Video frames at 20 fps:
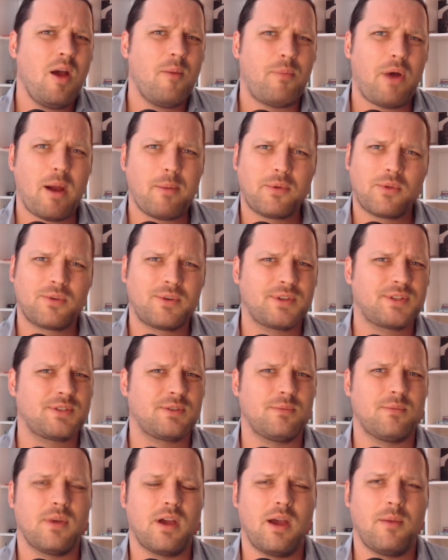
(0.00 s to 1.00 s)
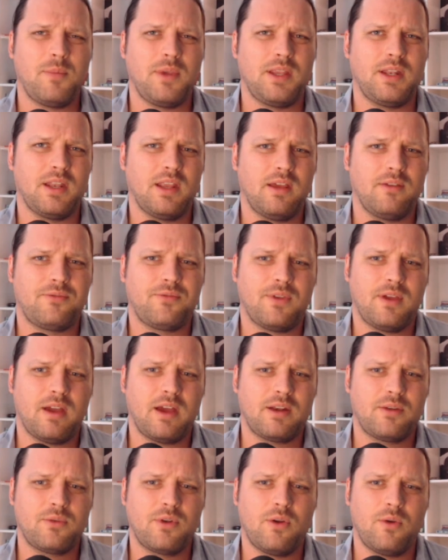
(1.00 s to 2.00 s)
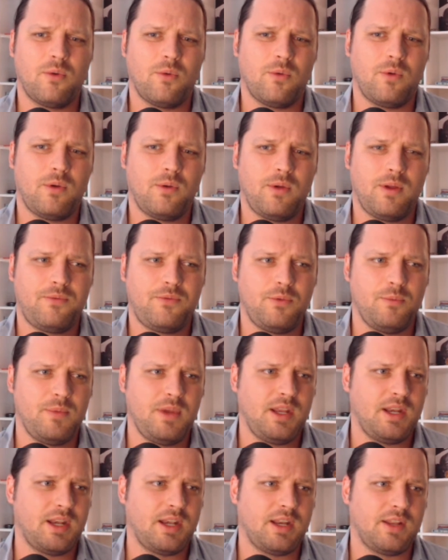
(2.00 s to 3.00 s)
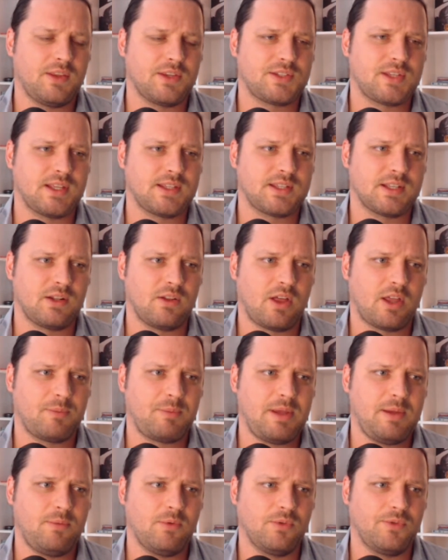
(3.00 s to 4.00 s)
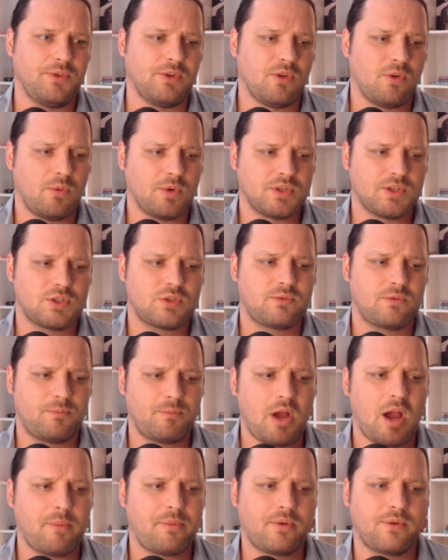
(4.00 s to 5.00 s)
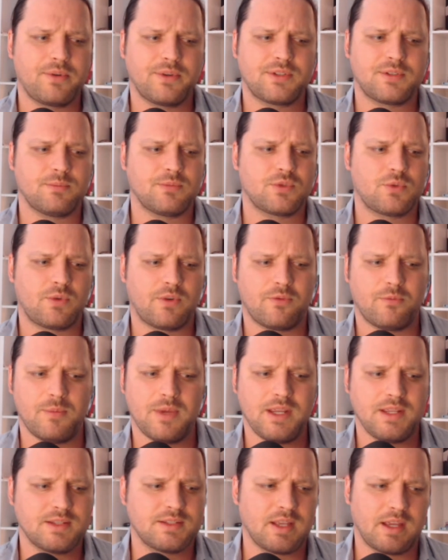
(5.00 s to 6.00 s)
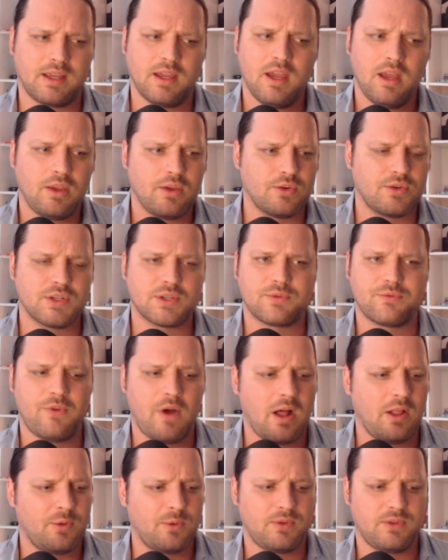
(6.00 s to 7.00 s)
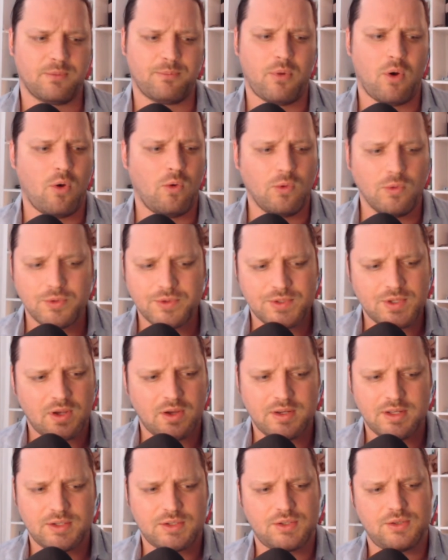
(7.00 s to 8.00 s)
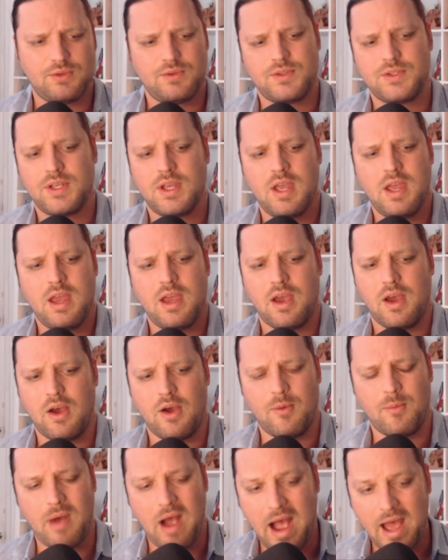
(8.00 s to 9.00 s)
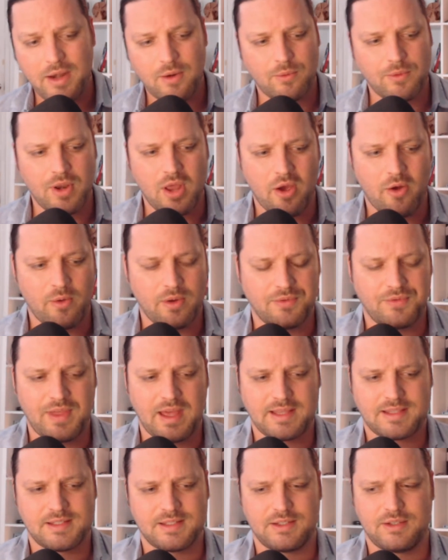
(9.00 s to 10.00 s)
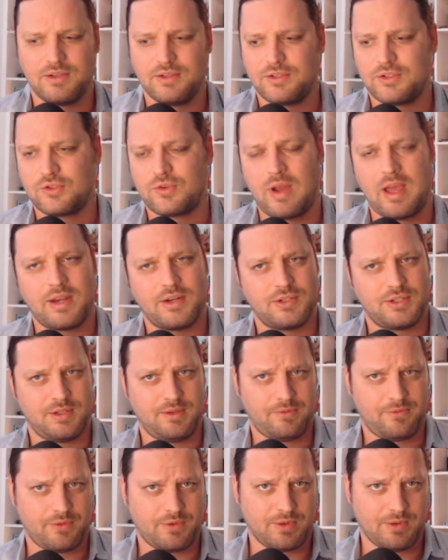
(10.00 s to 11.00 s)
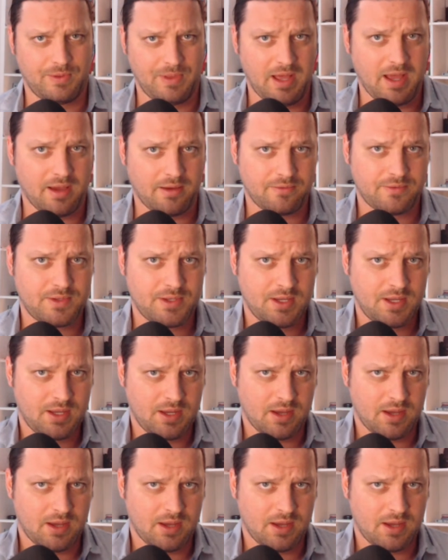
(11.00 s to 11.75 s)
Popularism, I mean, if I don't know if you mean it in the sense that a lot of people do, which popularism sort of means like you're just following the polls on issues. I don't know if that's a good strategy for the left.